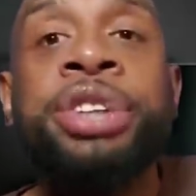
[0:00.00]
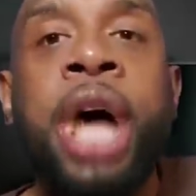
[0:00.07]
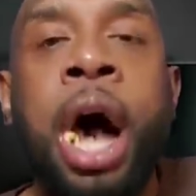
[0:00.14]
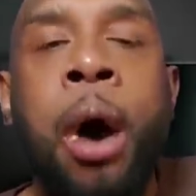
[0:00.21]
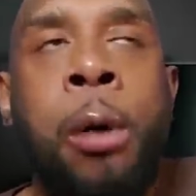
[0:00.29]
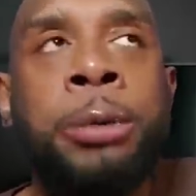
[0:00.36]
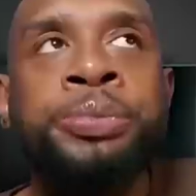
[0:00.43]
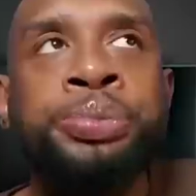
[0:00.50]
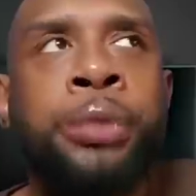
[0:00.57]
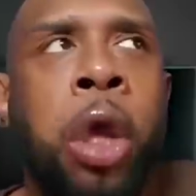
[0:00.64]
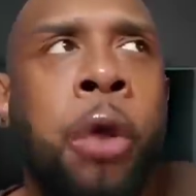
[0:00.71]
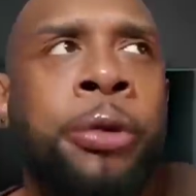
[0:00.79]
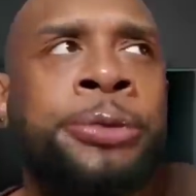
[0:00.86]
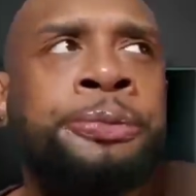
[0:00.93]
So,
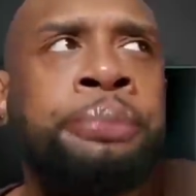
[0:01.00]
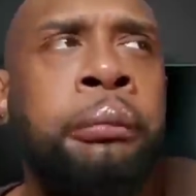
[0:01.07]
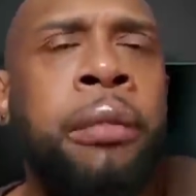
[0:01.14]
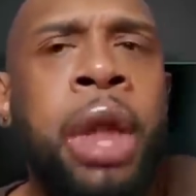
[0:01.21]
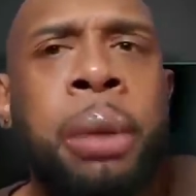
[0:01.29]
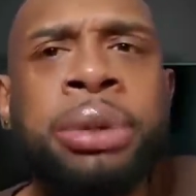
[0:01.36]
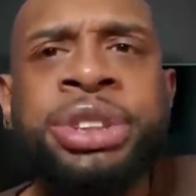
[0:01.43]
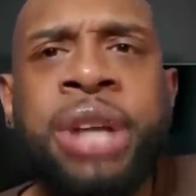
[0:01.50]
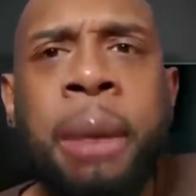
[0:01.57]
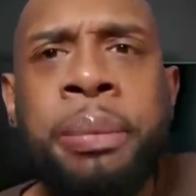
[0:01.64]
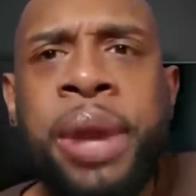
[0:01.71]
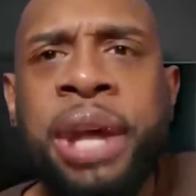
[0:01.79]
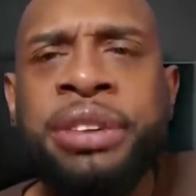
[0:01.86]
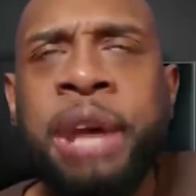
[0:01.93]
there was
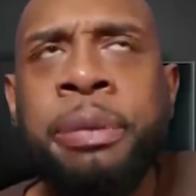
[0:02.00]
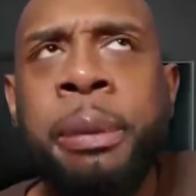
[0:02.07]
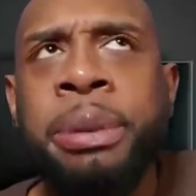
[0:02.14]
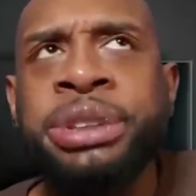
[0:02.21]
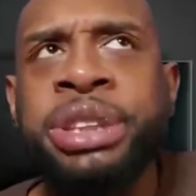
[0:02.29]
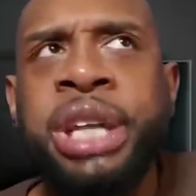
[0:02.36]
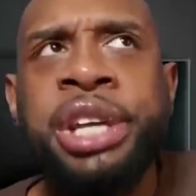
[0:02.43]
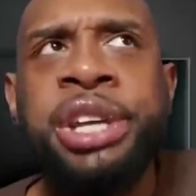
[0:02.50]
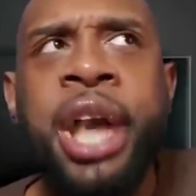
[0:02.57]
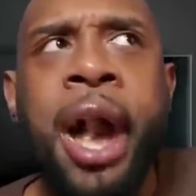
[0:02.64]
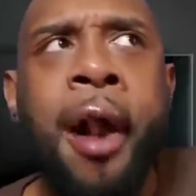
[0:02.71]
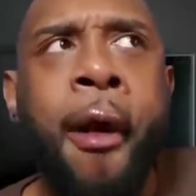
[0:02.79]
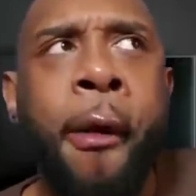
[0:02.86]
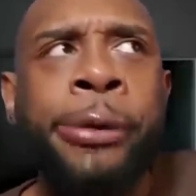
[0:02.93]
something else I've been telling
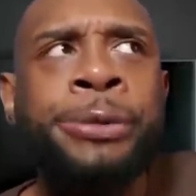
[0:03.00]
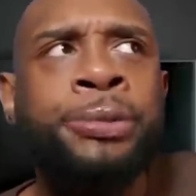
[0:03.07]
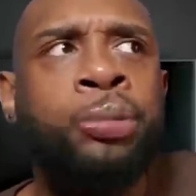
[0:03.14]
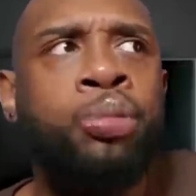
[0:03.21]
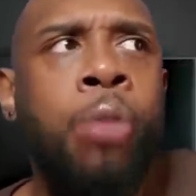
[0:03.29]
y'all.